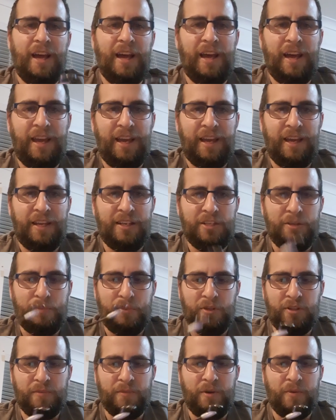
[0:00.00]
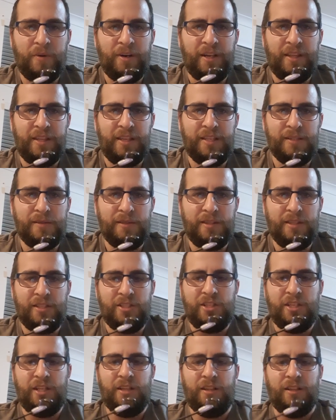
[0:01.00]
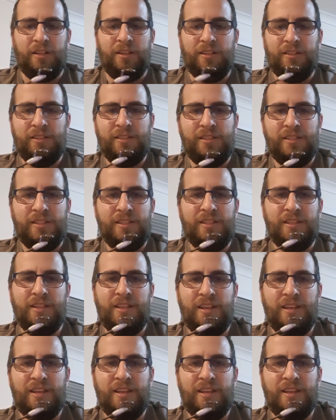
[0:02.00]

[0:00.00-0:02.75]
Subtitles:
And you put them on one of these with the Chinlocks,